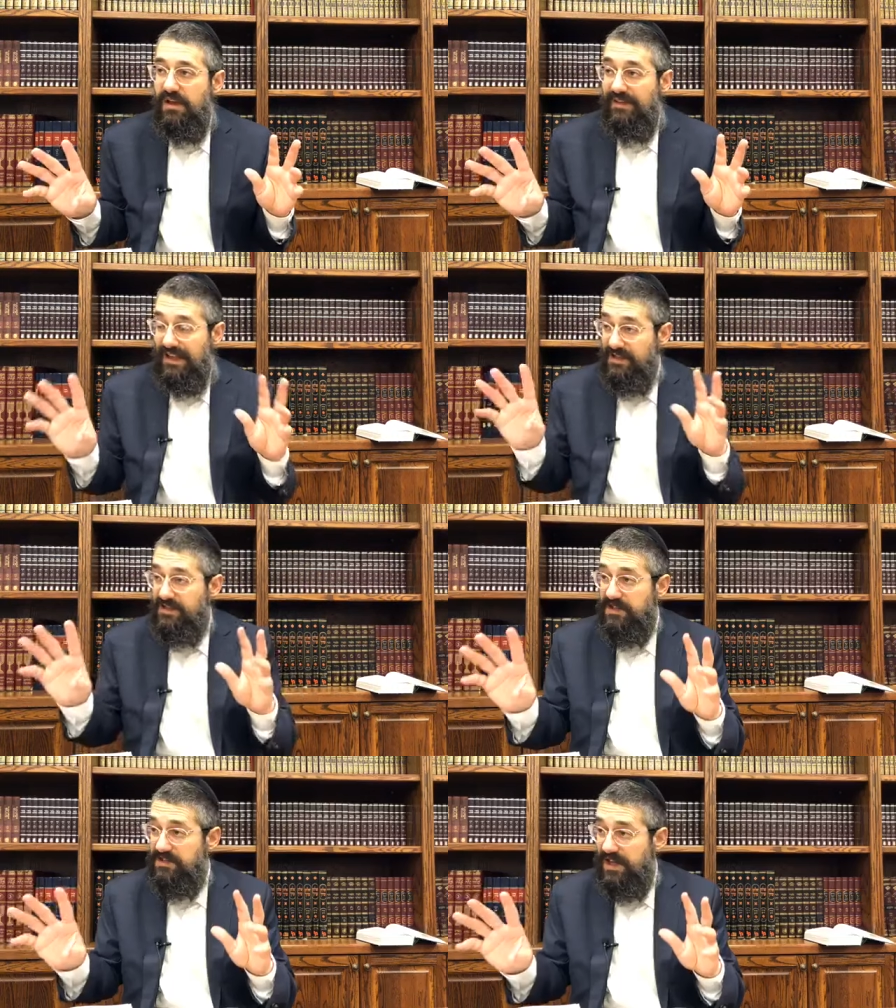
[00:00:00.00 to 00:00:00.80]
That is
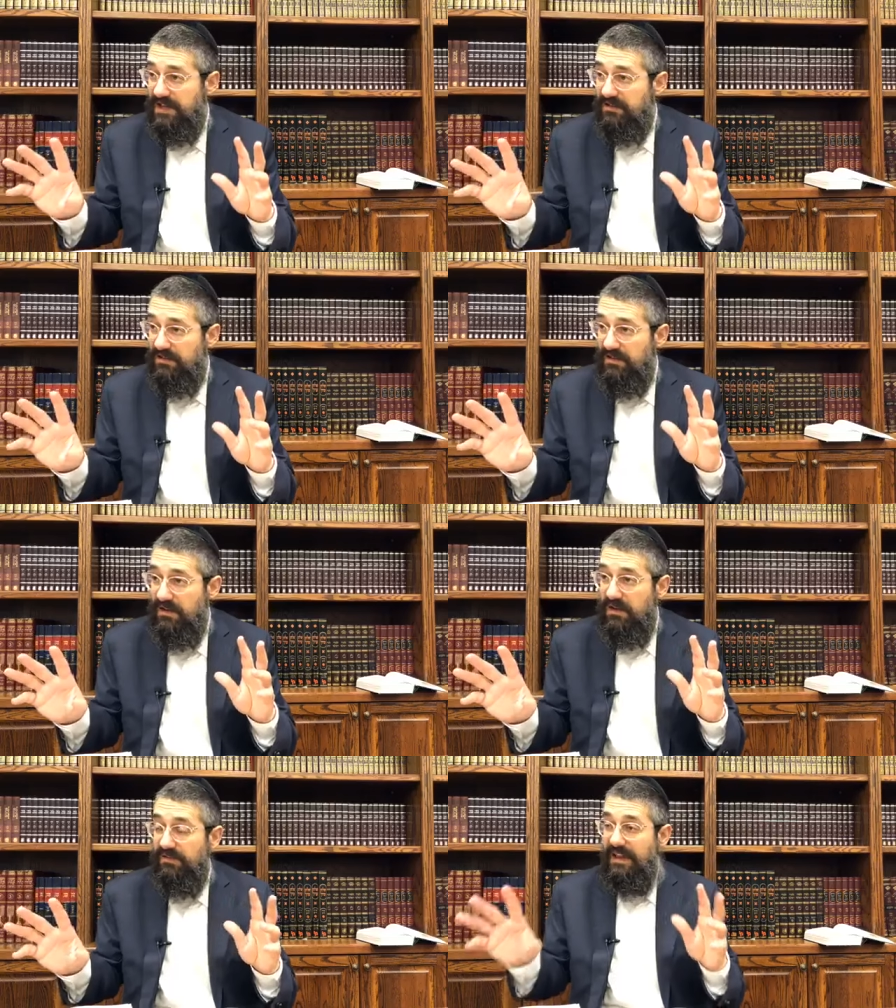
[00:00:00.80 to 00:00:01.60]
to say,
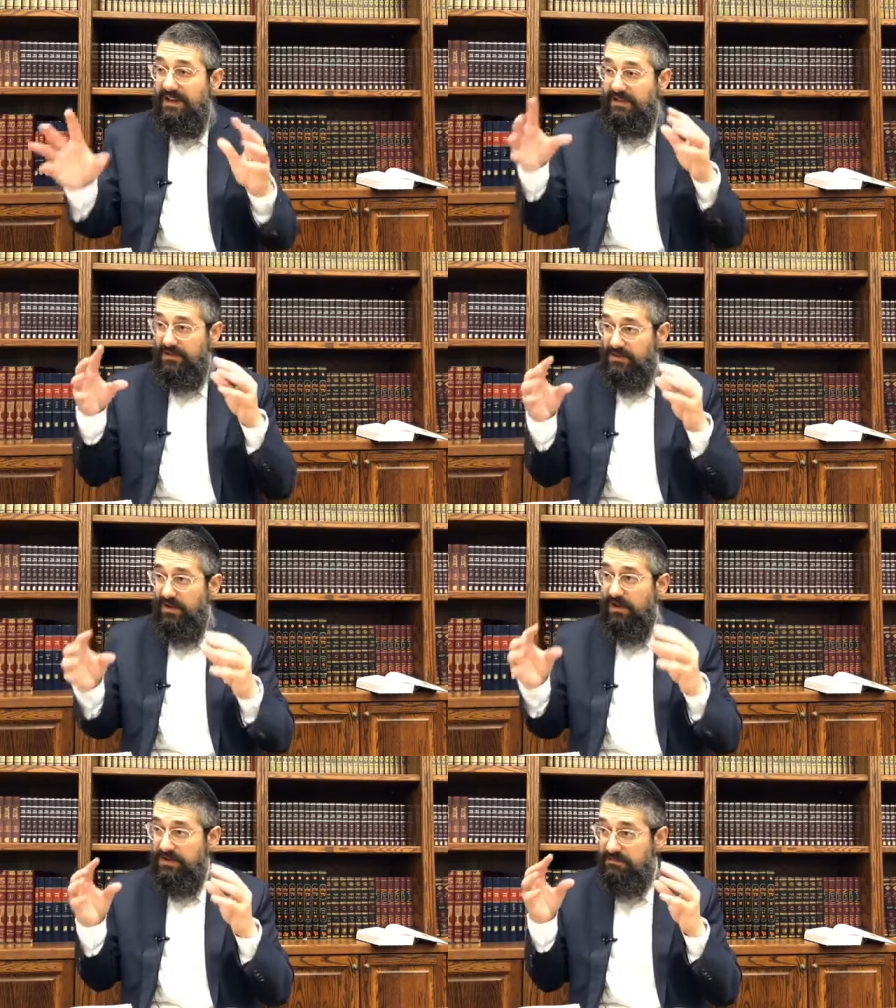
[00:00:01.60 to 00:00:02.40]
that in the
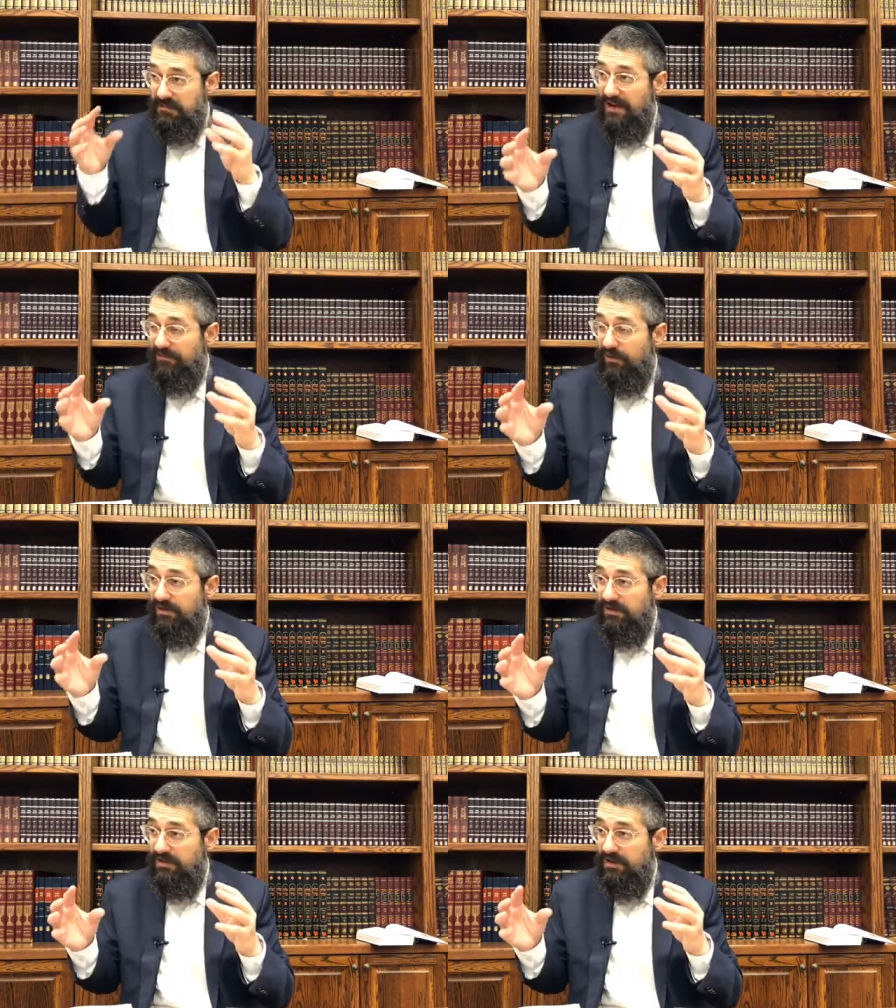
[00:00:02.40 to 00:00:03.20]
Zohar's
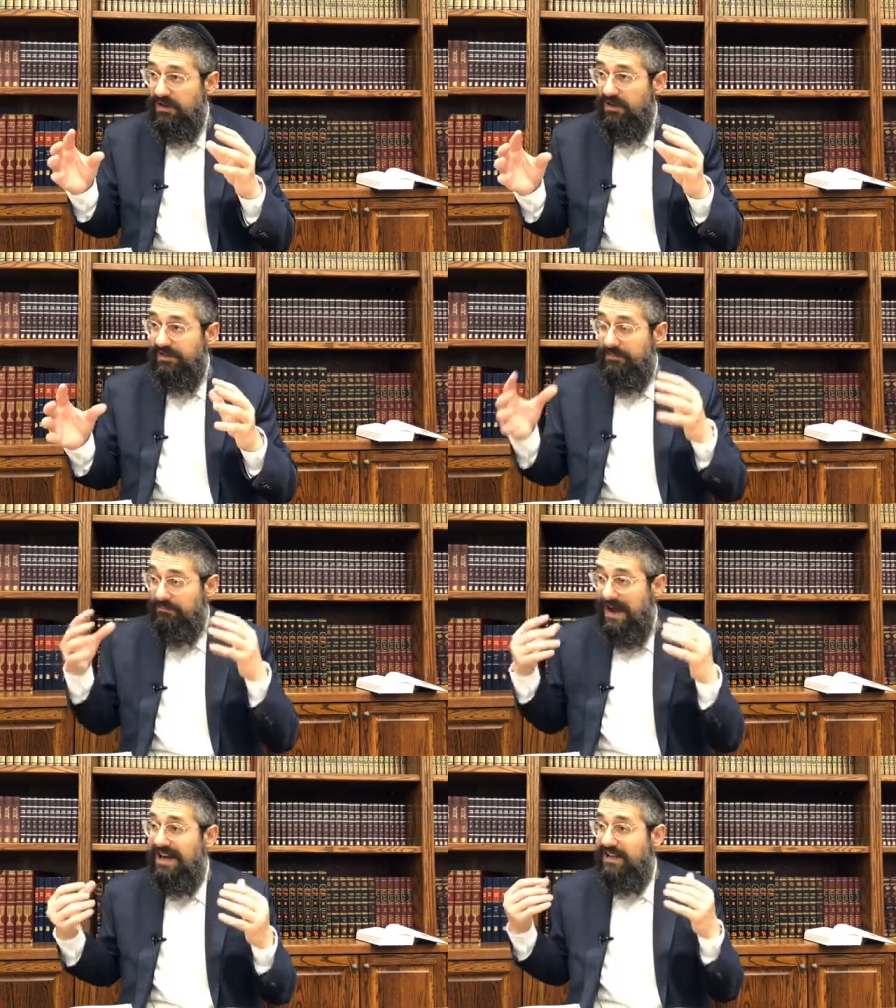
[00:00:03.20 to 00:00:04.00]
metaphor, the
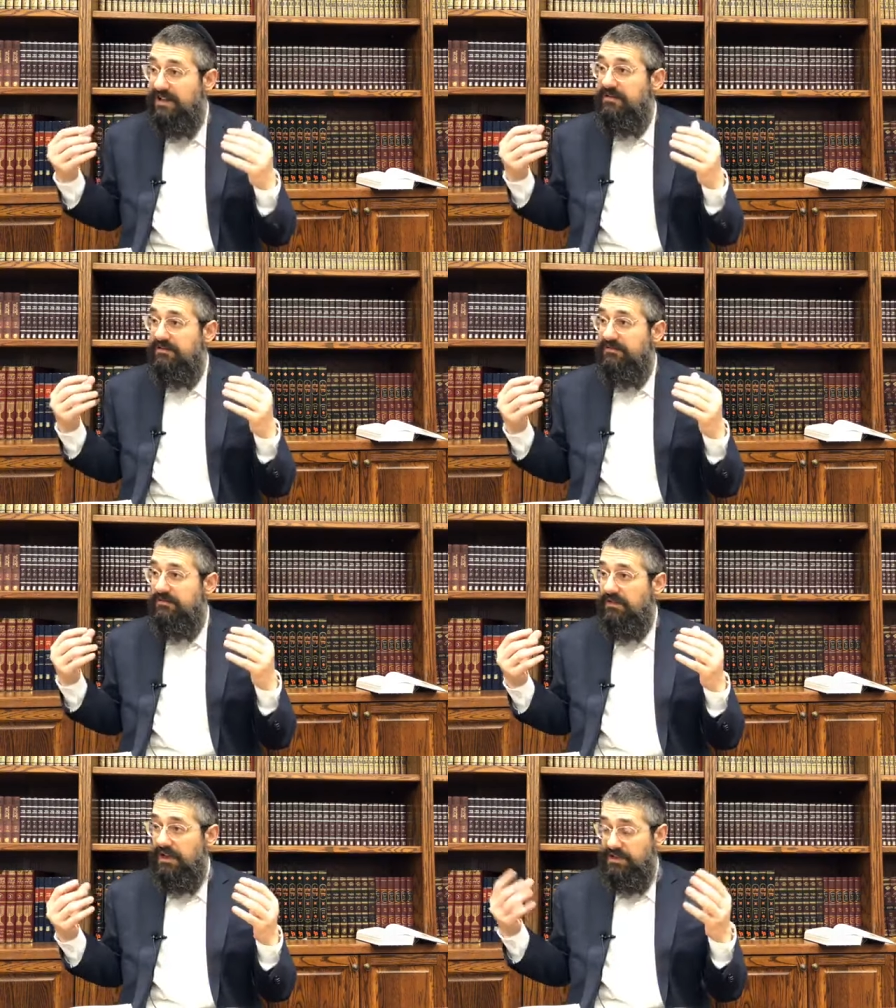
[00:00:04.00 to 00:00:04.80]
body
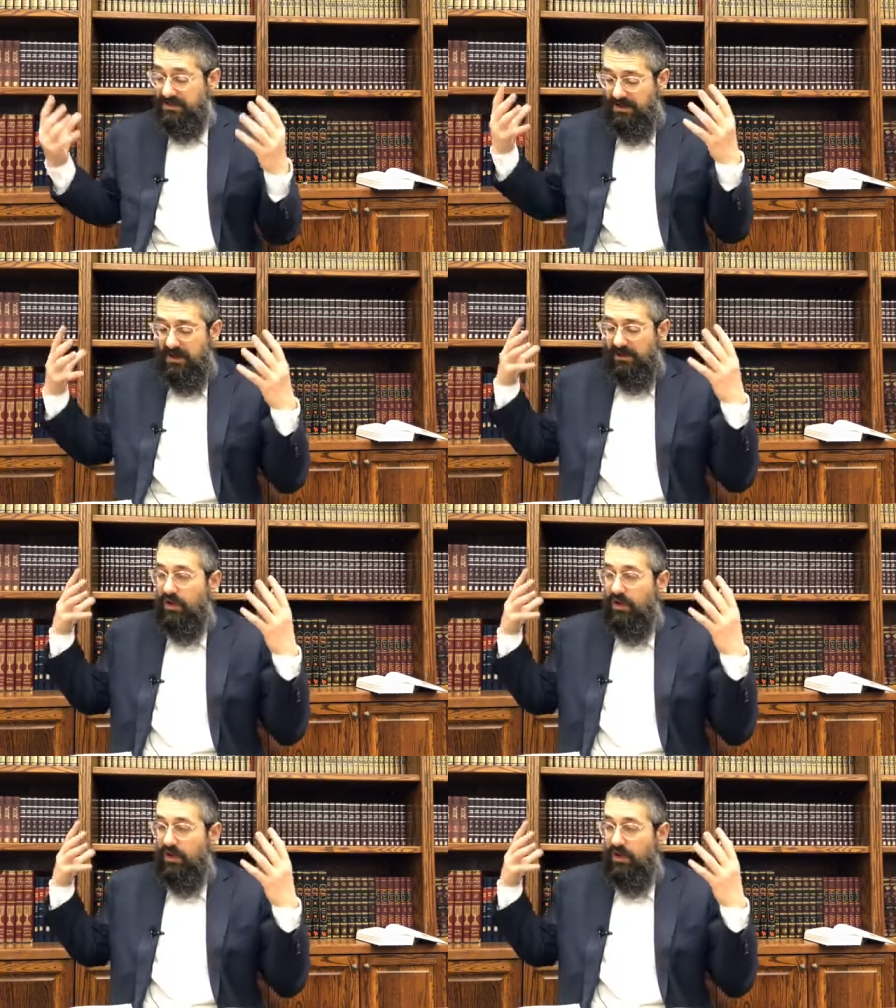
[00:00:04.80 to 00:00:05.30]
is a